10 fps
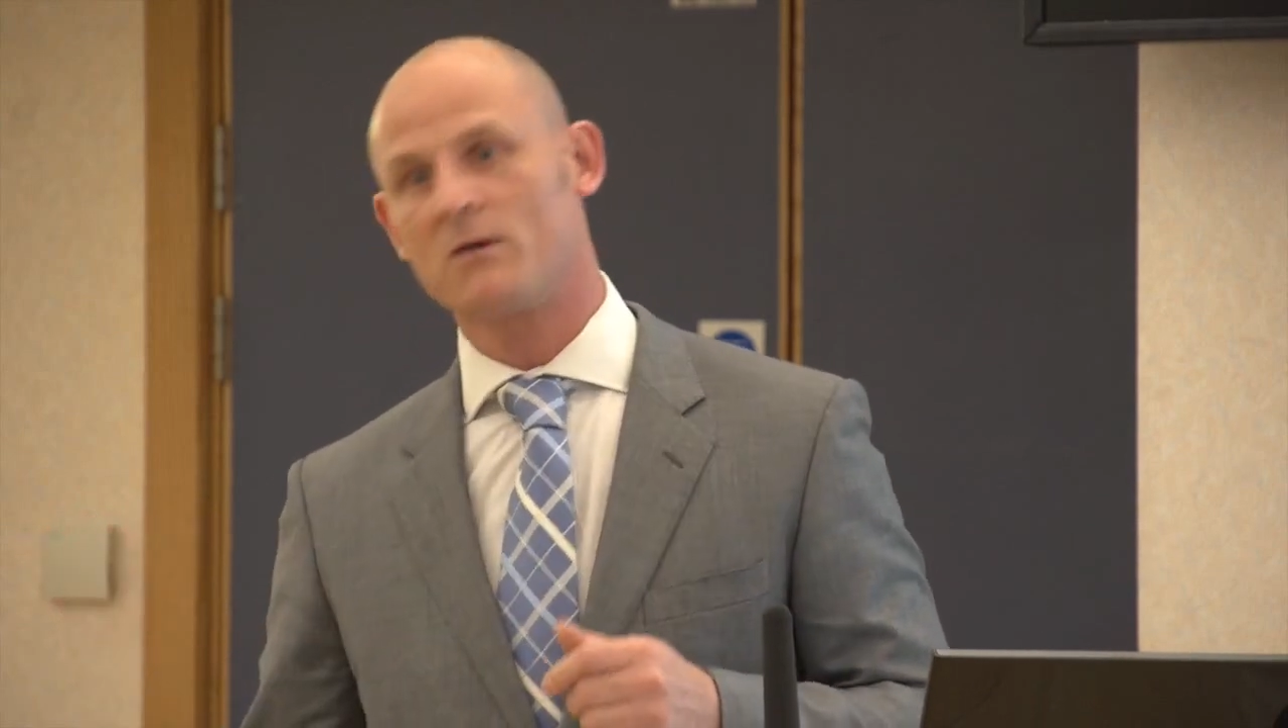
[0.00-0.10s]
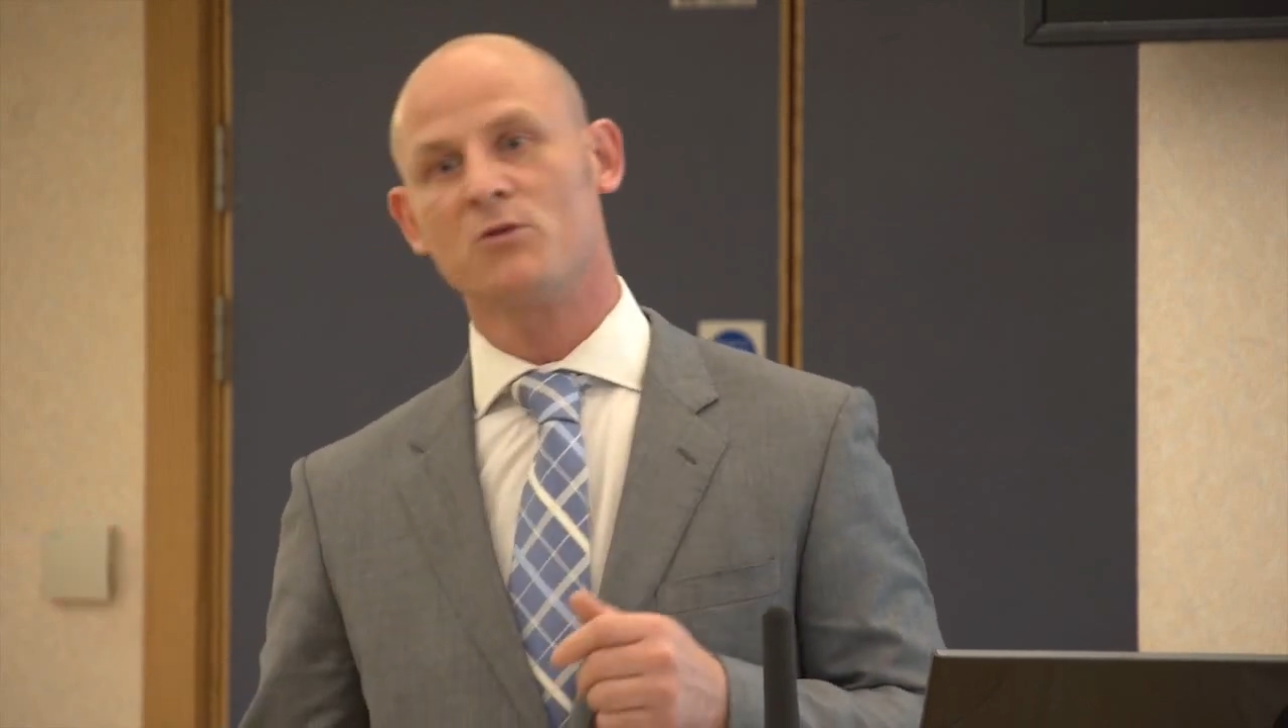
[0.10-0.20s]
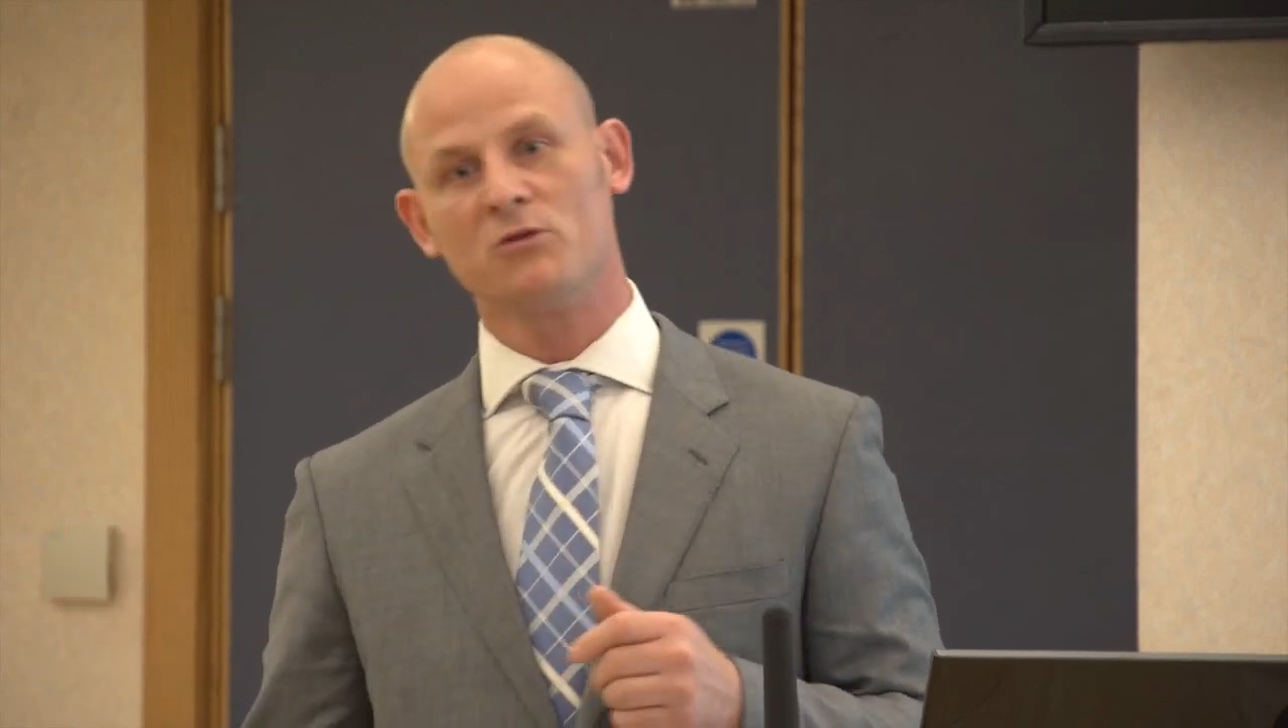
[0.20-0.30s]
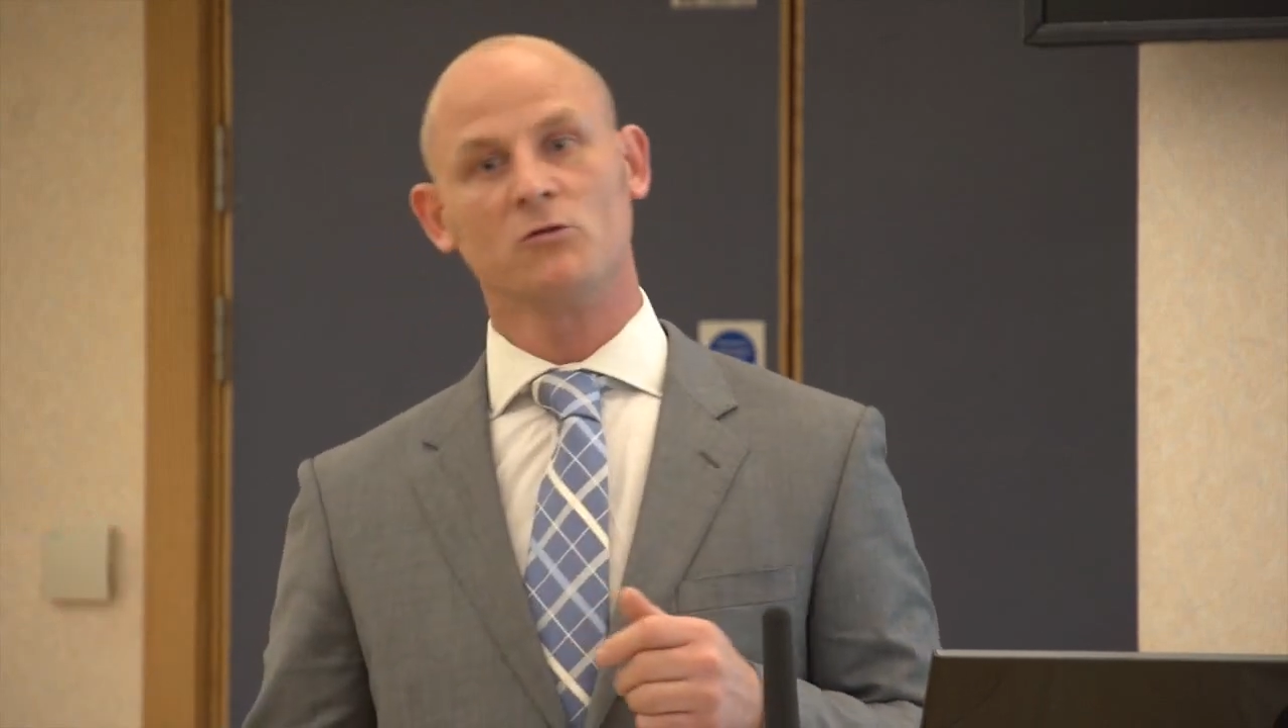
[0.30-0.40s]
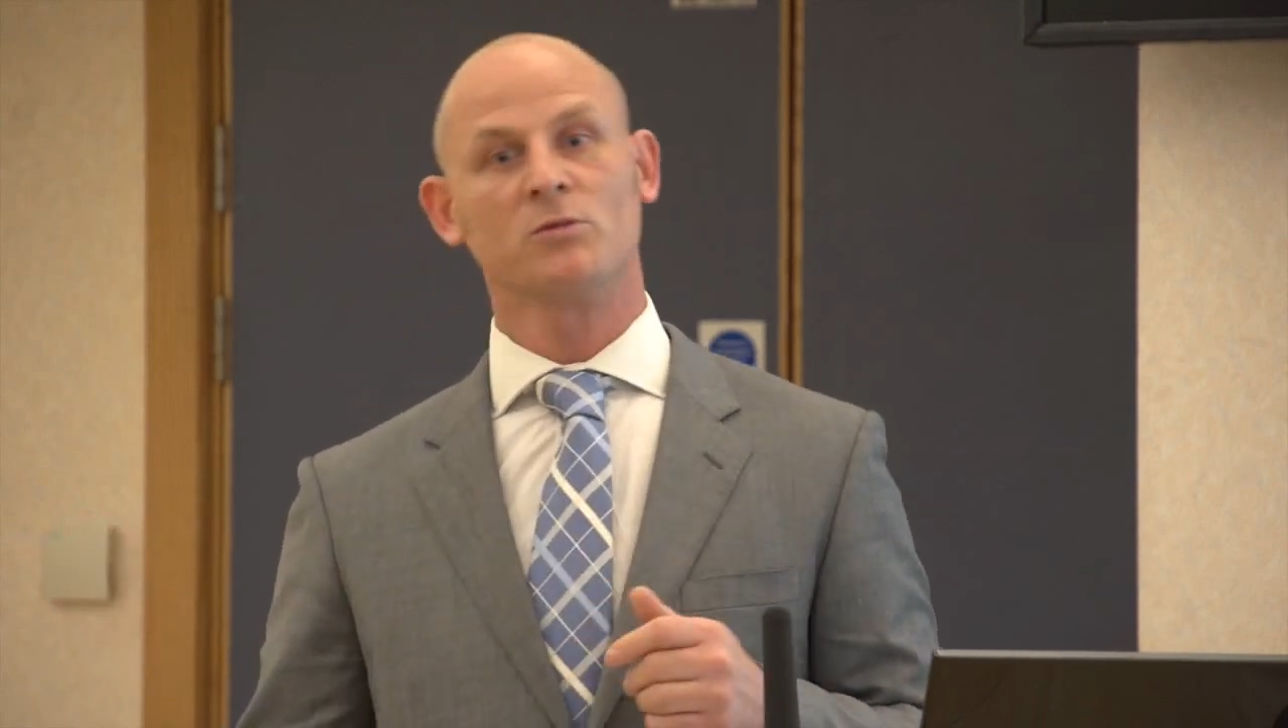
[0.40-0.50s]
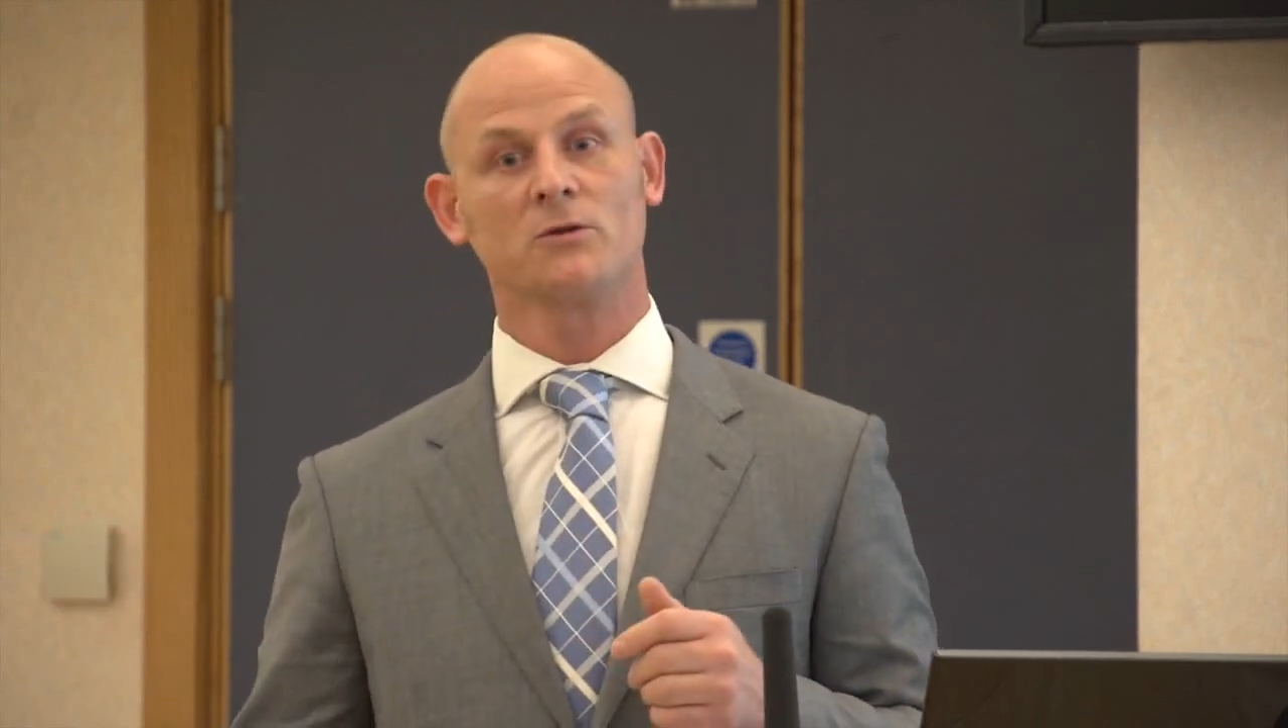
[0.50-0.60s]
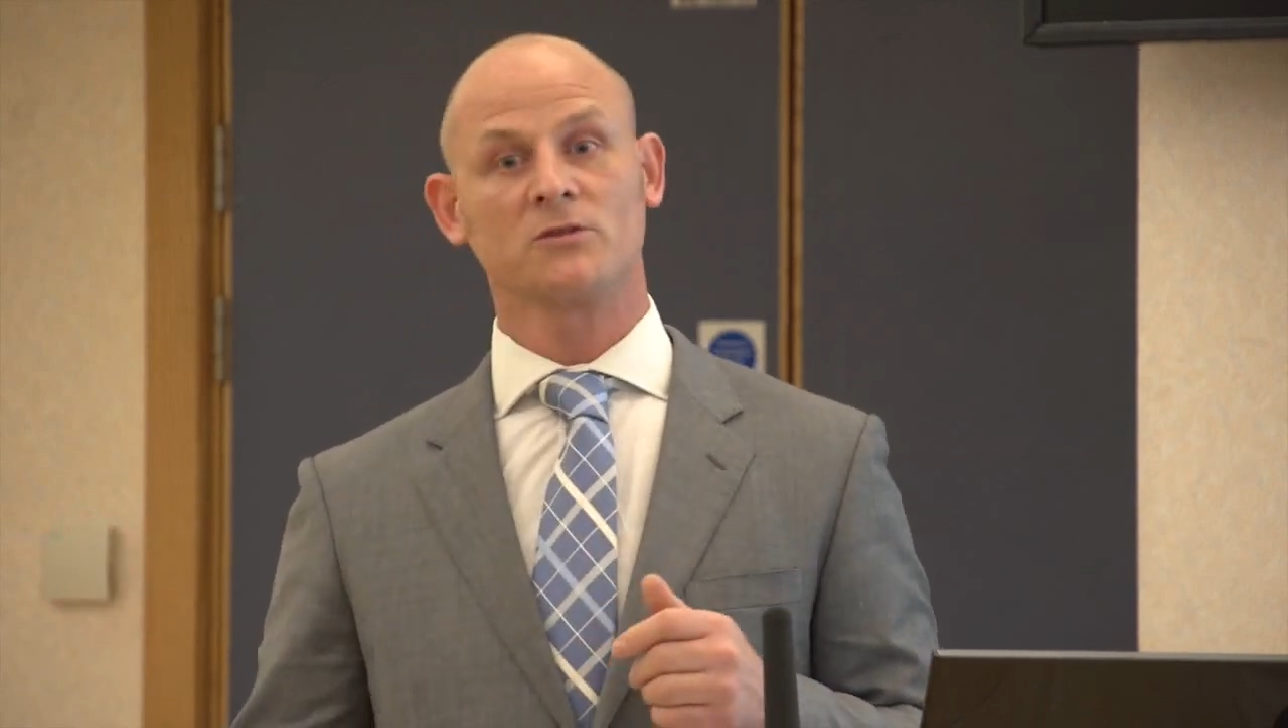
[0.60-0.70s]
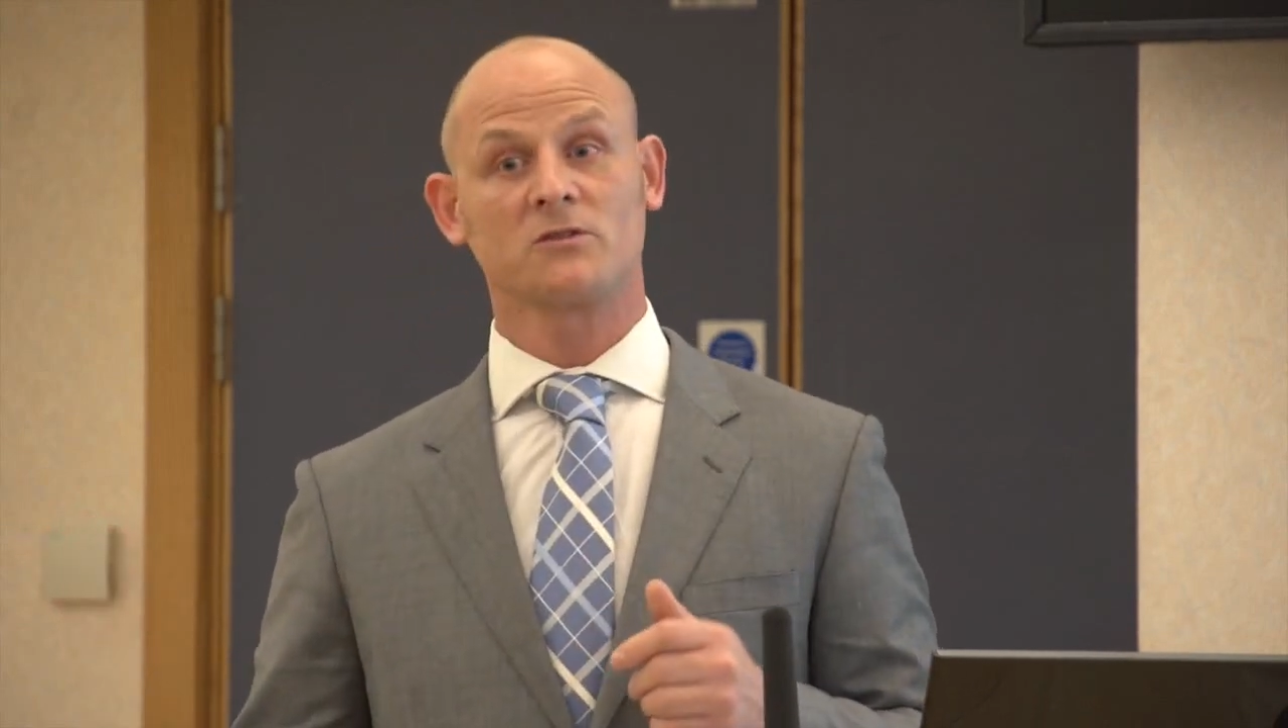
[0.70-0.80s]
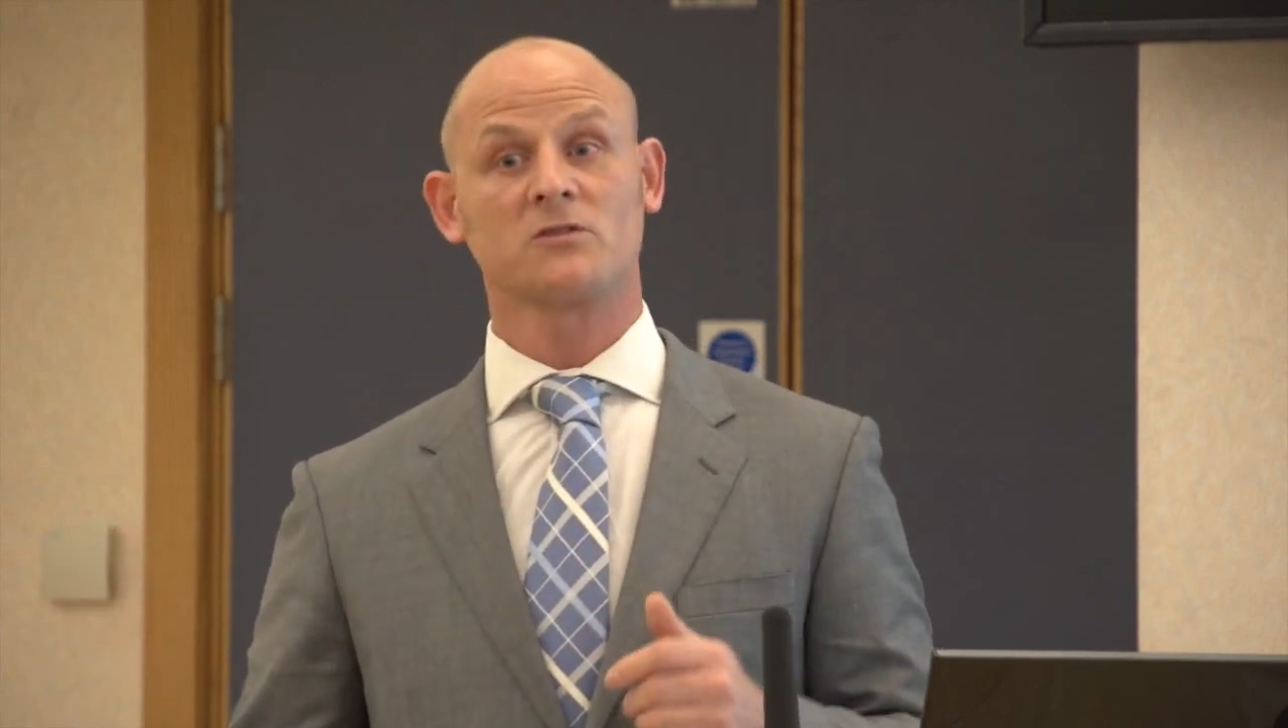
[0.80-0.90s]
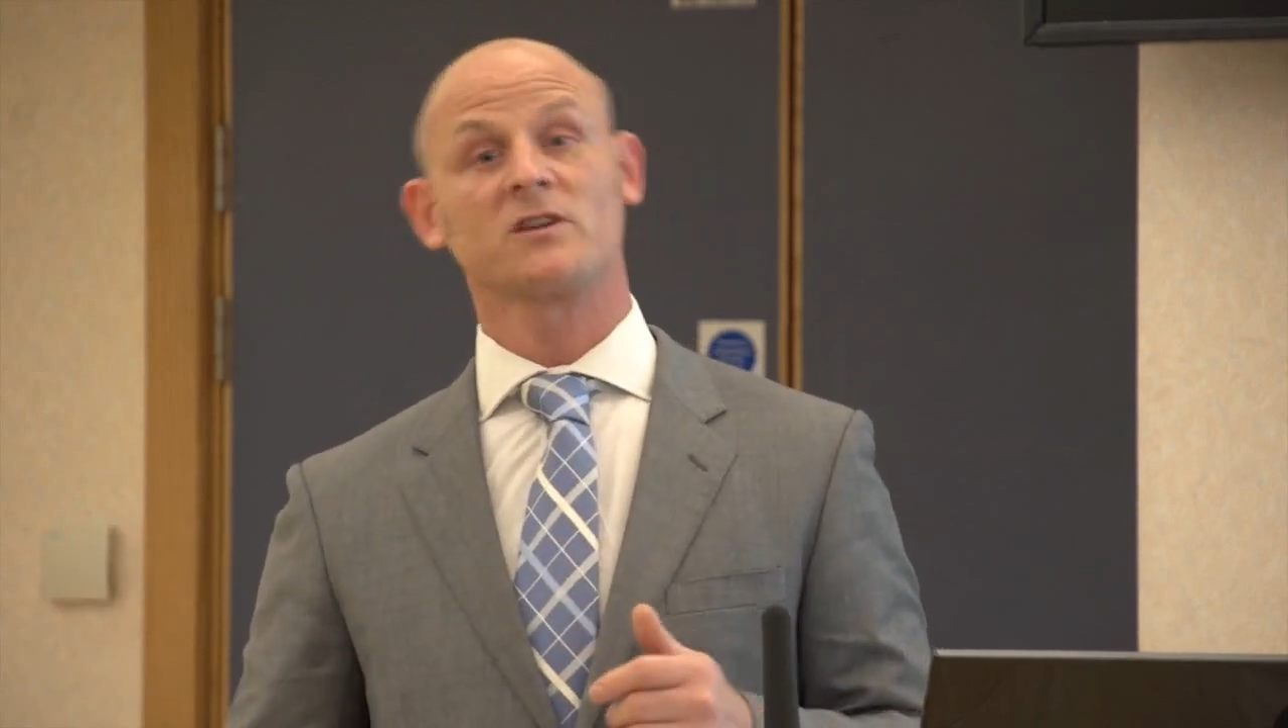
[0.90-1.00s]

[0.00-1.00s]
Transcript: approval processes